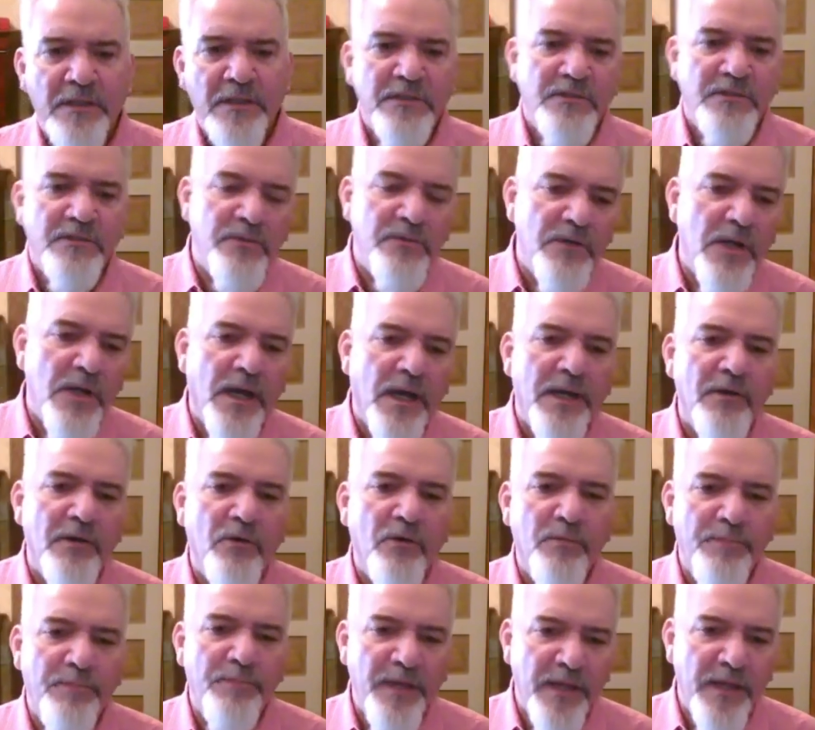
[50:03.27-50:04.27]
to not
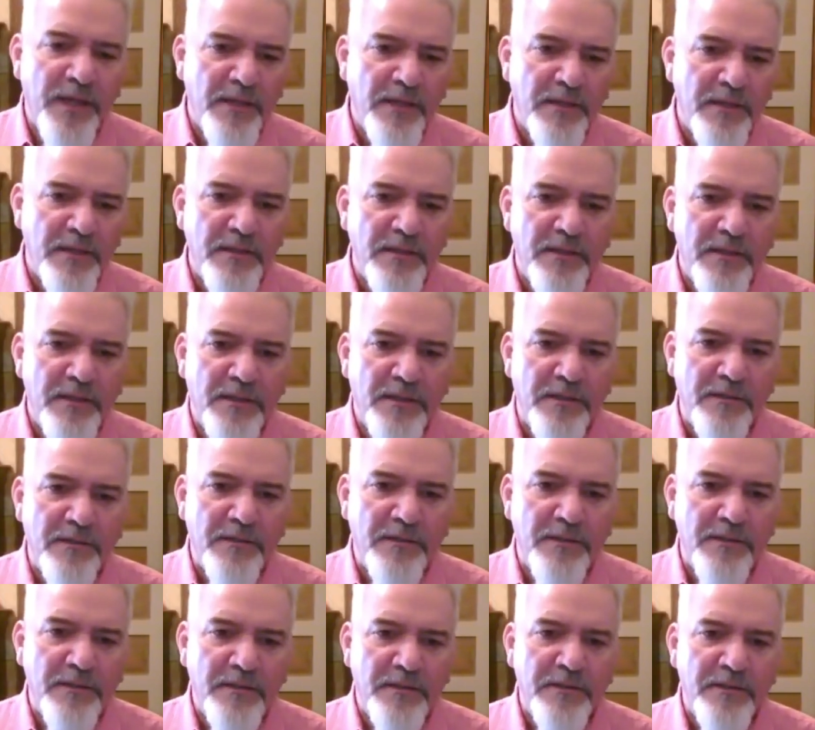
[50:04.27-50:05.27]
obey
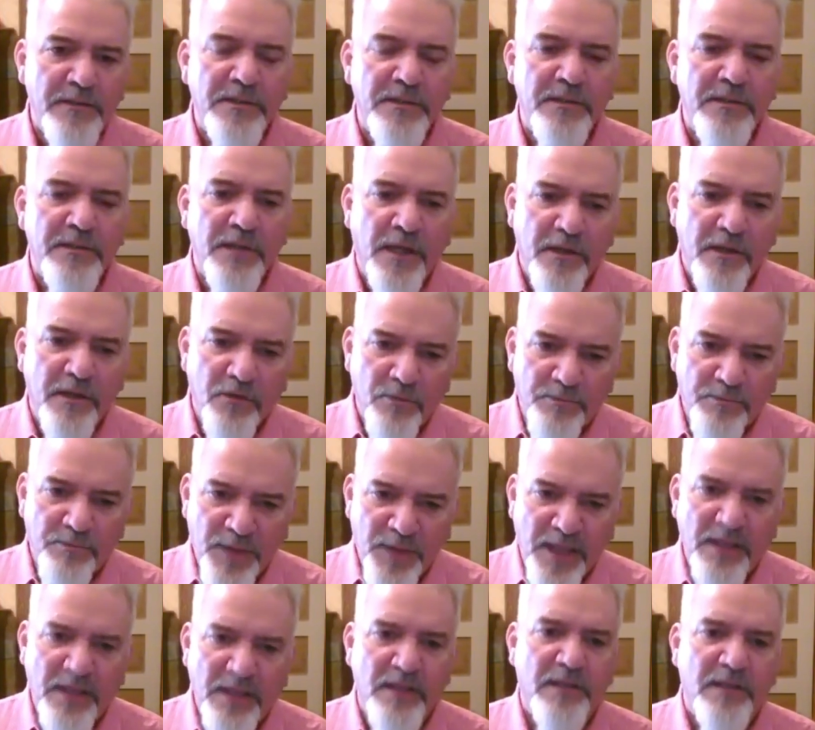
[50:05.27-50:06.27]

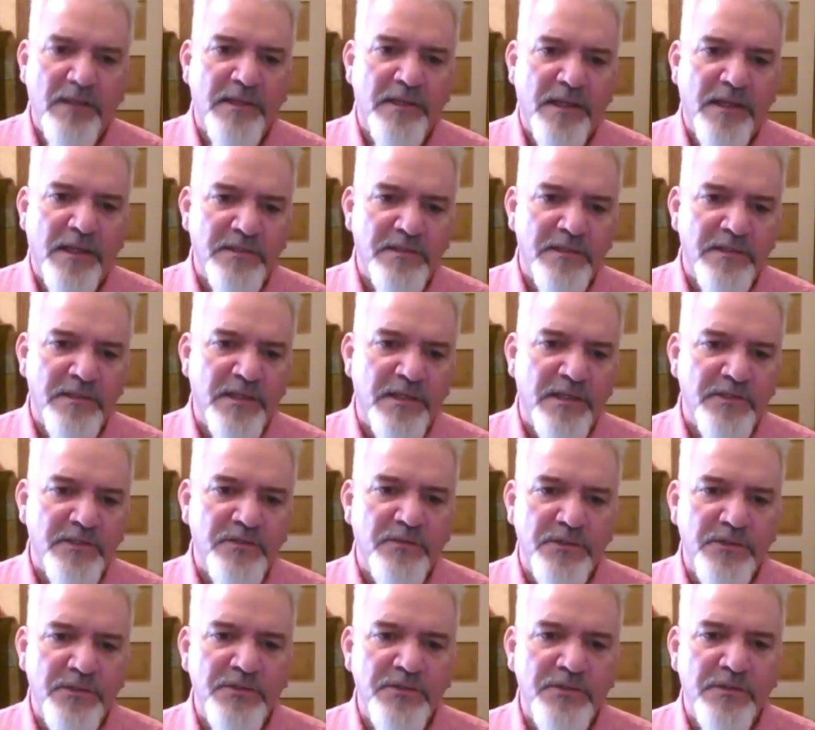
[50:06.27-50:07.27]
it as
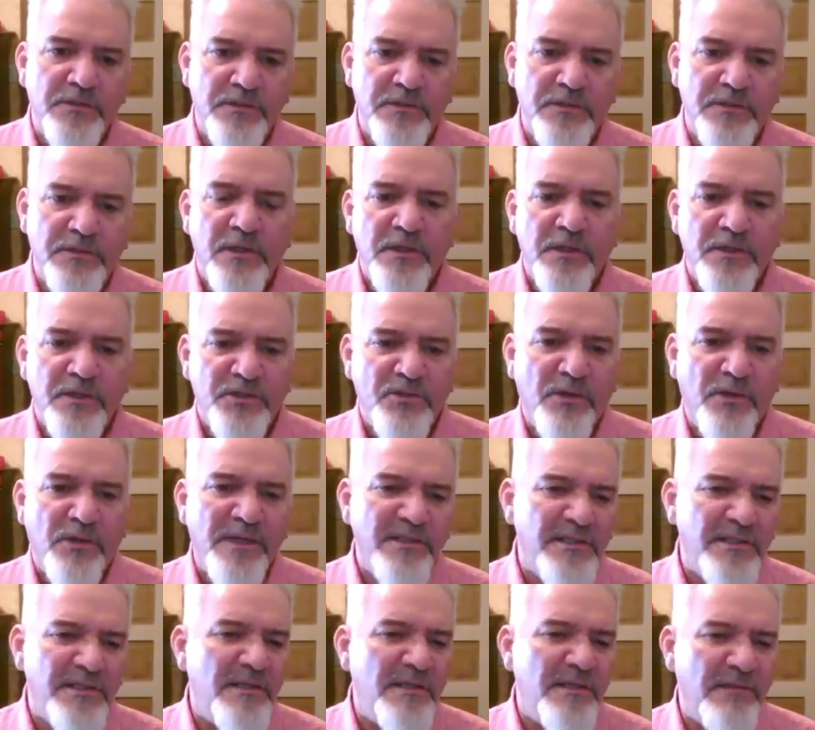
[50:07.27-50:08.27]
Christians. So I
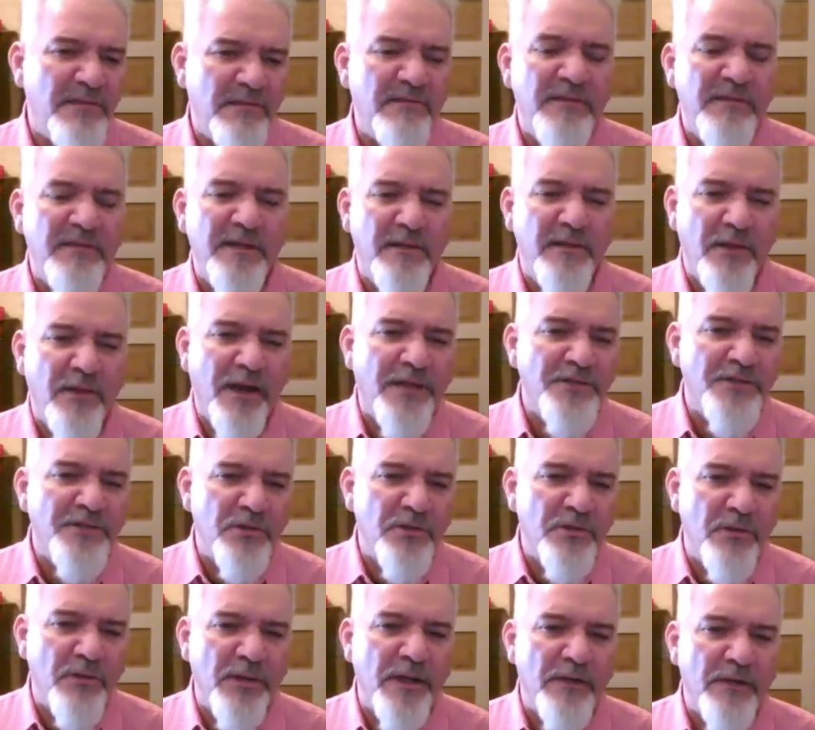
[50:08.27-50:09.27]
see the
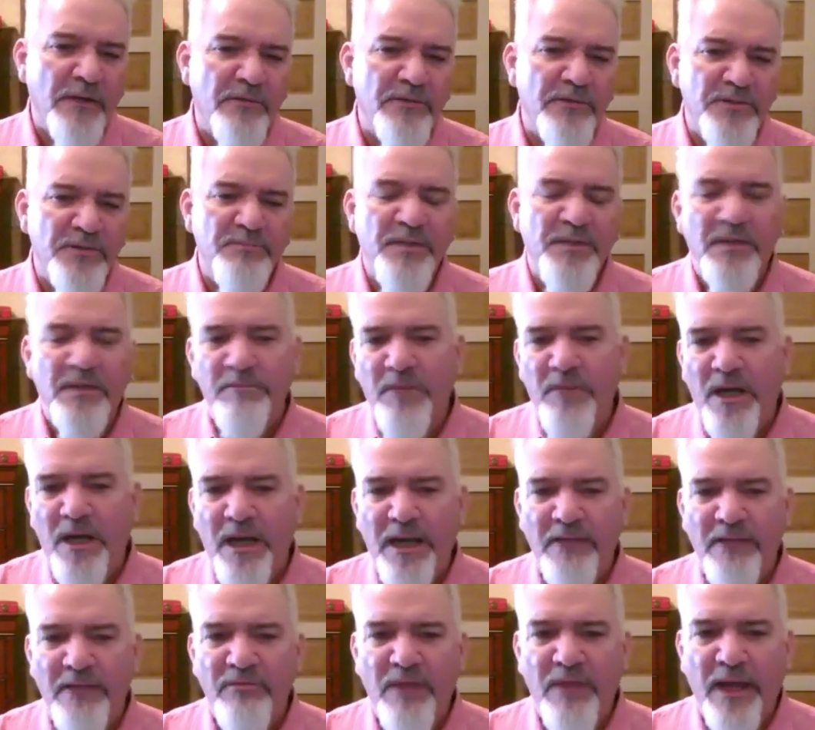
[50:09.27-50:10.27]
theological errors being
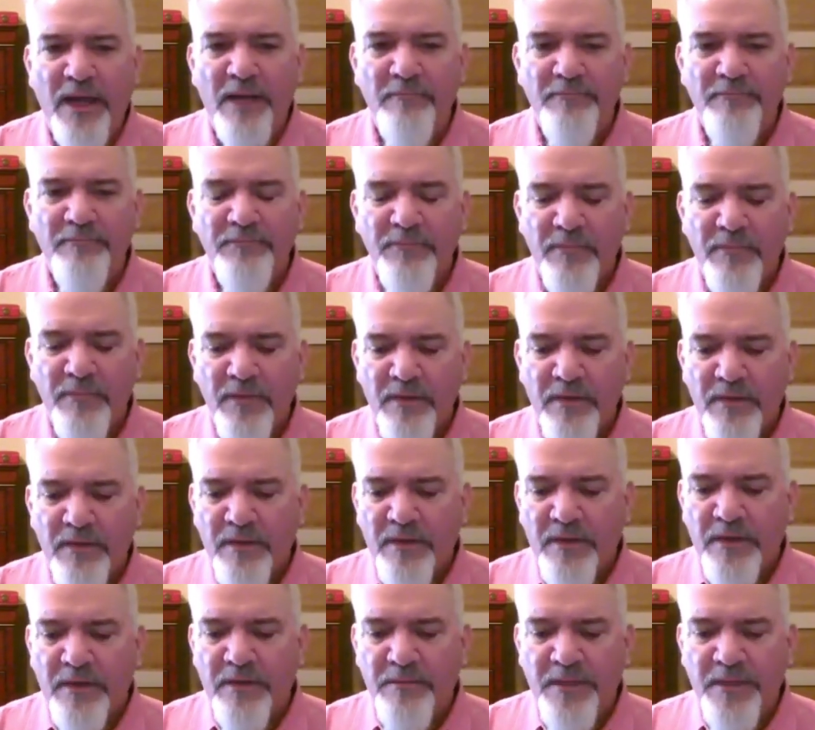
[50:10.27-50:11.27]
behind that,
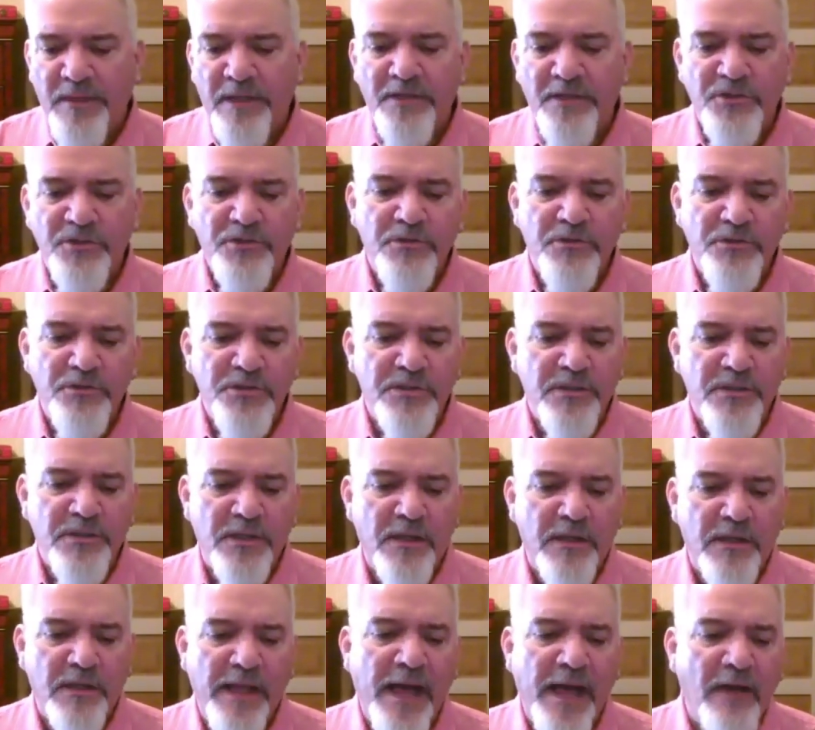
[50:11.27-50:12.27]
and a church
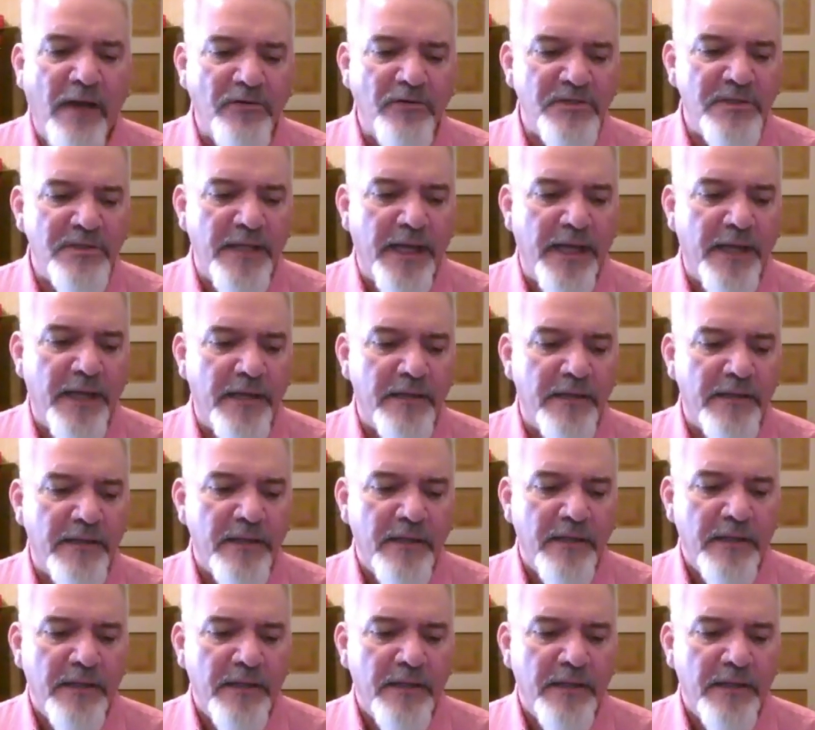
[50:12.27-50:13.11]
that allows that,